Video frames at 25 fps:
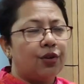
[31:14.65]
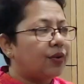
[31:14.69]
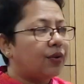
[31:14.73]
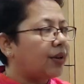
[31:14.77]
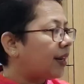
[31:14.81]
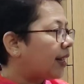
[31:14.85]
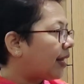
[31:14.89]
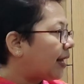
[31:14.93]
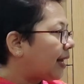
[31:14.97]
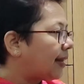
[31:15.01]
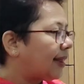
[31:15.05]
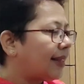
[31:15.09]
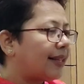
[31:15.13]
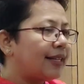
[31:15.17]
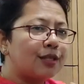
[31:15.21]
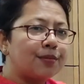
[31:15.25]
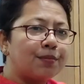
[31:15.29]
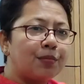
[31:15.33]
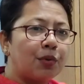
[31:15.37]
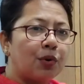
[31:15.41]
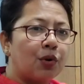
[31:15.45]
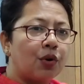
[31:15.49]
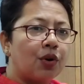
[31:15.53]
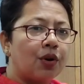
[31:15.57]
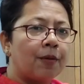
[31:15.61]
You can get
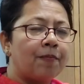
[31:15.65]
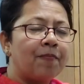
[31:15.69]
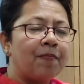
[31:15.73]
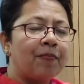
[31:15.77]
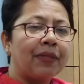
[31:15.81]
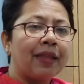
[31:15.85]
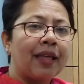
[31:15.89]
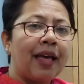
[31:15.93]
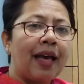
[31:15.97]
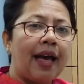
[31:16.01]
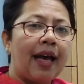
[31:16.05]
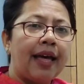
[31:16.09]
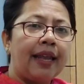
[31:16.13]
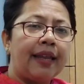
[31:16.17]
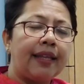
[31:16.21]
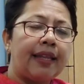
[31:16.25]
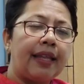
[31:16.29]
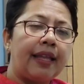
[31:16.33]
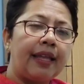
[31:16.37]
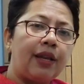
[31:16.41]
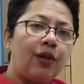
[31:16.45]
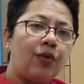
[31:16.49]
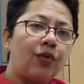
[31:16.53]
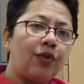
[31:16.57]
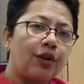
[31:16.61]
this book and
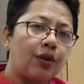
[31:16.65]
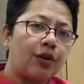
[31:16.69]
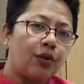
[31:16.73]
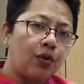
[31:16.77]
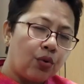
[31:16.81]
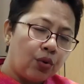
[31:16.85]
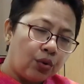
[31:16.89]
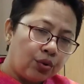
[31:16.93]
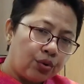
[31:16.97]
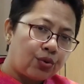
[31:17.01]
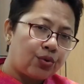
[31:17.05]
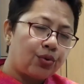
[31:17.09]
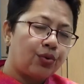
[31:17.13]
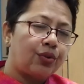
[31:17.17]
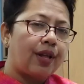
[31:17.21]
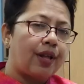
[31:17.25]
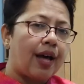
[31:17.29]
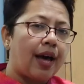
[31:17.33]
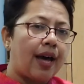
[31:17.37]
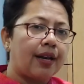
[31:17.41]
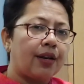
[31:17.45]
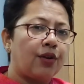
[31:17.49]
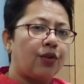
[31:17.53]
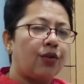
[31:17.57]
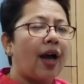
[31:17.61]
then you can go through
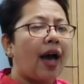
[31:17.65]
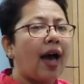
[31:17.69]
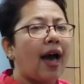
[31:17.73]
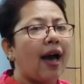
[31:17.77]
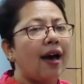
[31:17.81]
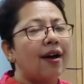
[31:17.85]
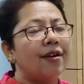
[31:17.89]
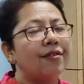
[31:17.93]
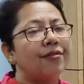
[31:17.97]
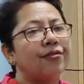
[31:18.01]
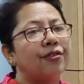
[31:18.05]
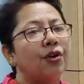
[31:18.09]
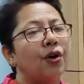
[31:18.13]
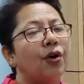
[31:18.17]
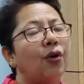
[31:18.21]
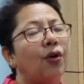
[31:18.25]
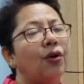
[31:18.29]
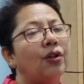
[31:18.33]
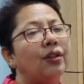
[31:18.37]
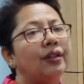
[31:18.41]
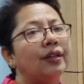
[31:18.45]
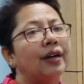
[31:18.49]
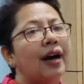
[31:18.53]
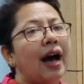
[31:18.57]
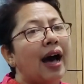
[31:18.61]
that. You have
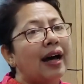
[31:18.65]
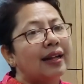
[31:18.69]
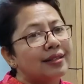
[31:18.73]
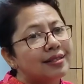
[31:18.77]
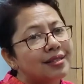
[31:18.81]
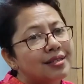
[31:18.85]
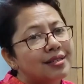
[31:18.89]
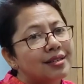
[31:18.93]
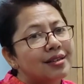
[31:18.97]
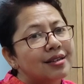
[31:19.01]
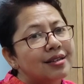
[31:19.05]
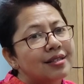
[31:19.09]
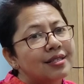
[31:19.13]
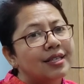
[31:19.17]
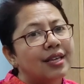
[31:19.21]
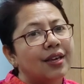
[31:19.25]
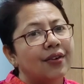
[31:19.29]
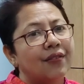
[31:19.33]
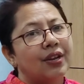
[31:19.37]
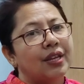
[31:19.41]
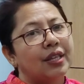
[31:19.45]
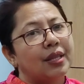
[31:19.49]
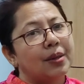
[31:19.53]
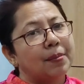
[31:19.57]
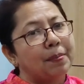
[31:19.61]
all the answers
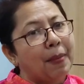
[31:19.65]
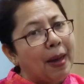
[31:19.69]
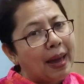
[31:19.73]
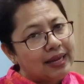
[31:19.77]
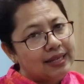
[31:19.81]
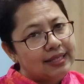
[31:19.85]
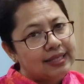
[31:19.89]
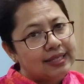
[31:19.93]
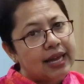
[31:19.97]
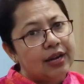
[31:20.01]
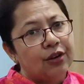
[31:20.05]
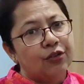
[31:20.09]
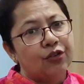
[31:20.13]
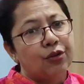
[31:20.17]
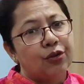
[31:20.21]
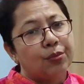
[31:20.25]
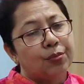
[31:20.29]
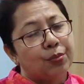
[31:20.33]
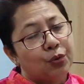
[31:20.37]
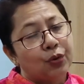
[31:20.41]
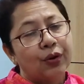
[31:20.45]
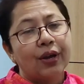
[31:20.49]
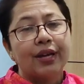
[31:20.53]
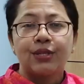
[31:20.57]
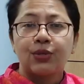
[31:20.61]
given in the back side of the
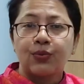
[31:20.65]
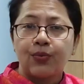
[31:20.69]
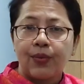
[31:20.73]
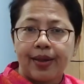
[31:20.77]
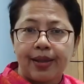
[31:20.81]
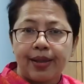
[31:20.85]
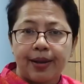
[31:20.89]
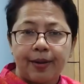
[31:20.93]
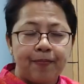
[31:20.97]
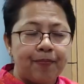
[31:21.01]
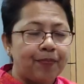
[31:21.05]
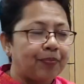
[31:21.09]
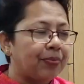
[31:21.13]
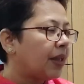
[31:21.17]
book as well.